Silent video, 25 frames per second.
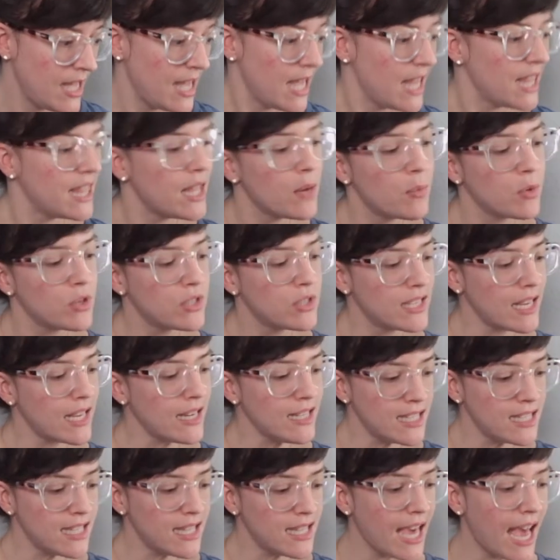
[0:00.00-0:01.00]
They were
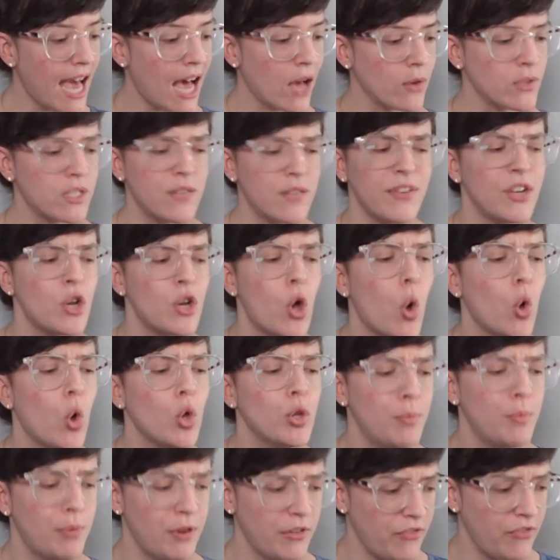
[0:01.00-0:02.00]
sent to the house of an
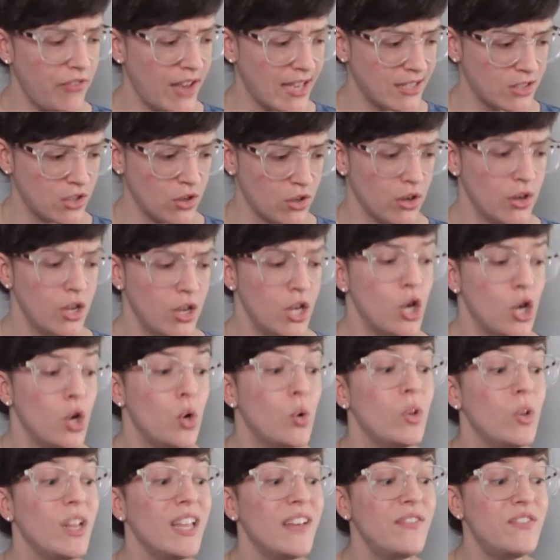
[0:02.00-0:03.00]
old professor
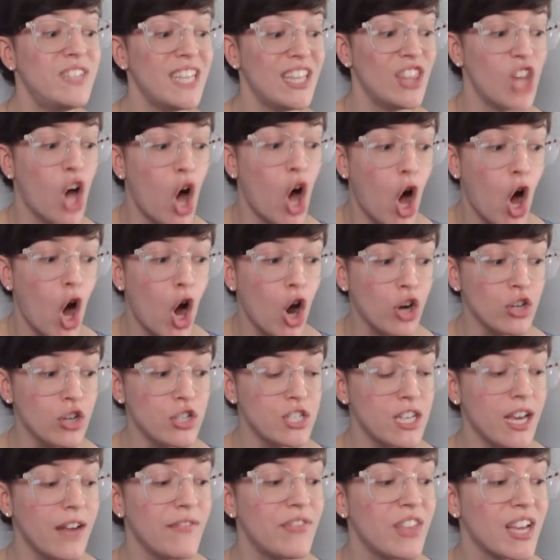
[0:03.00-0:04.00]
who lived in the
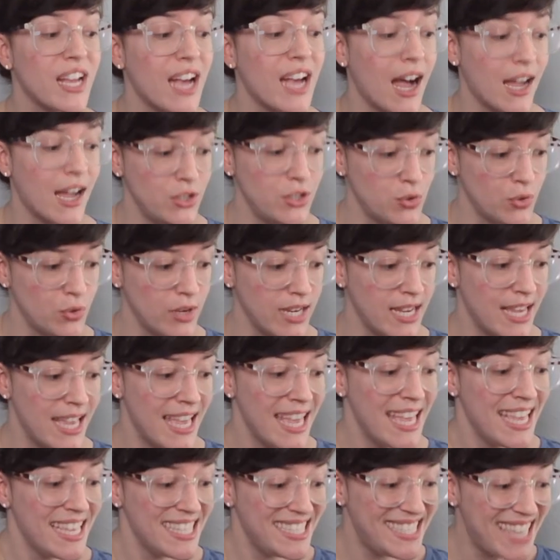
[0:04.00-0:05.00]
heart of the country,
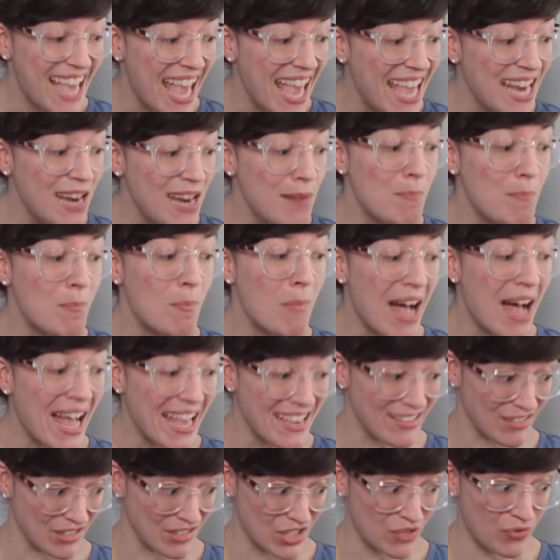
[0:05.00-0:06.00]
10
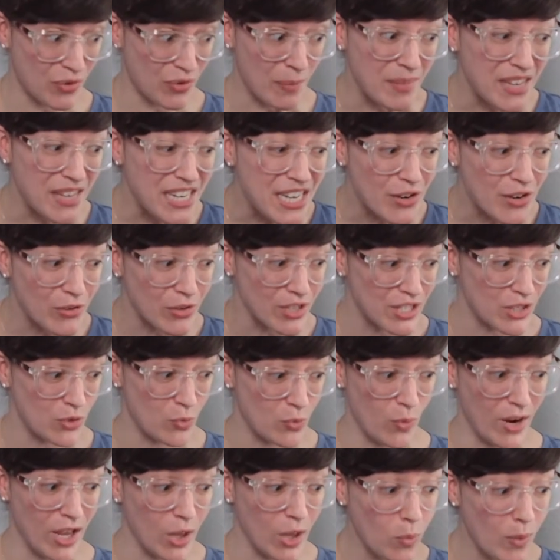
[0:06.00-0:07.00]
miles from the
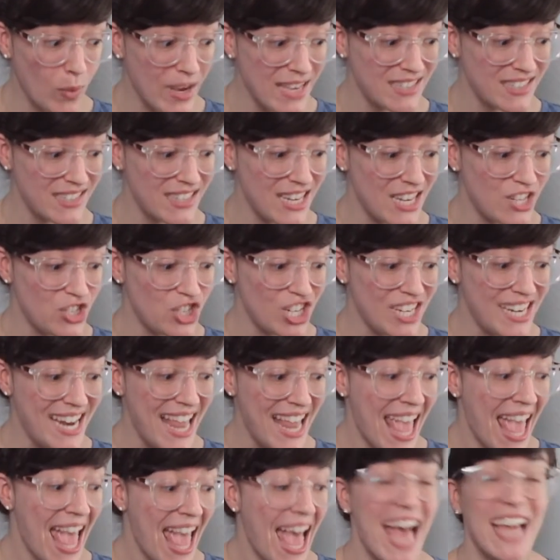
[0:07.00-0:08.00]
nearest railway station
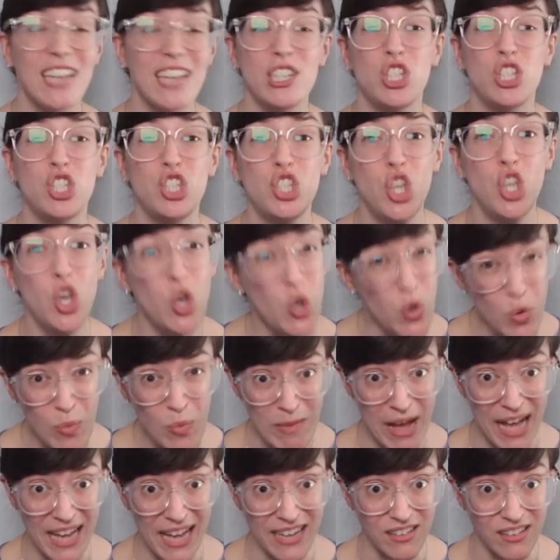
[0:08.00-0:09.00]
and 2
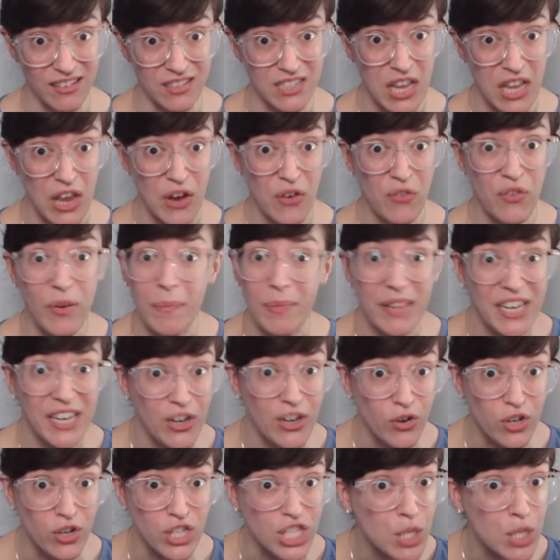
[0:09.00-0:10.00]
miles from the
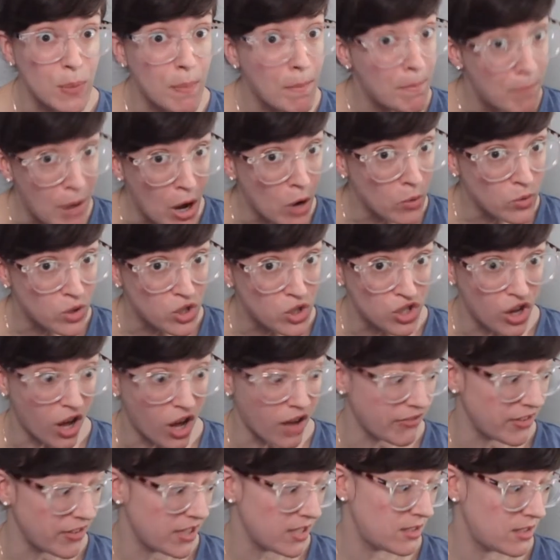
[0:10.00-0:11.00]
nearest post
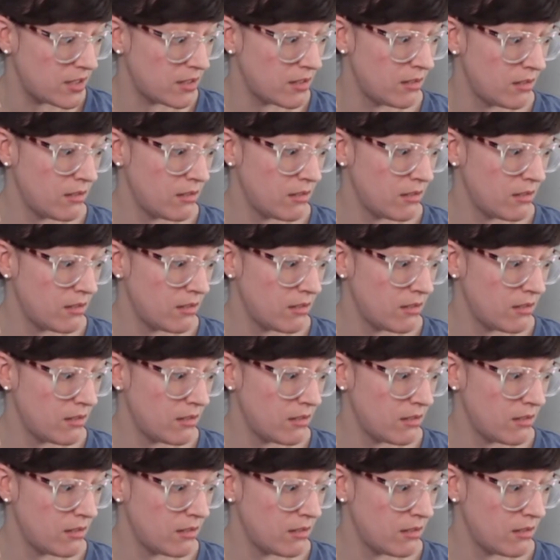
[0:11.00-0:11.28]
office.